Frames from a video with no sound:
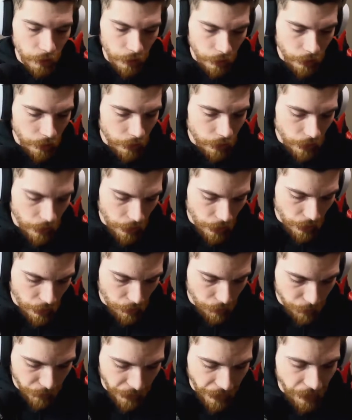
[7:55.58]
But
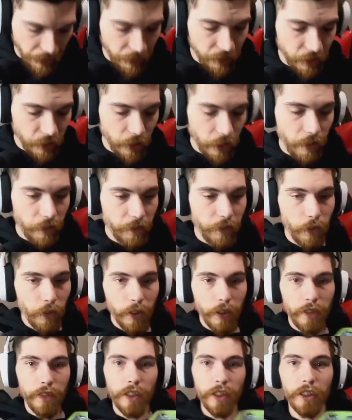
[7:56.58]
yeah, this is all full of
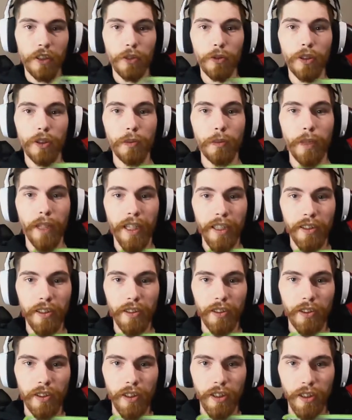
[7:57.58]
Googan
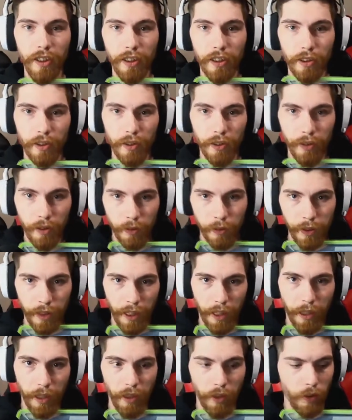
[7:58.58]
baits here. We got a
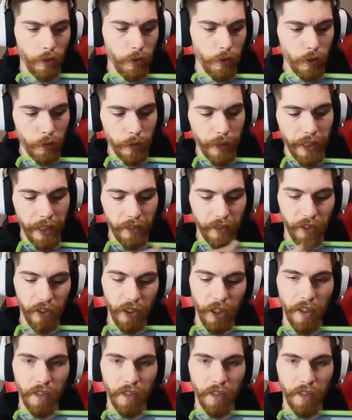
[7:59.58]
whole array of soft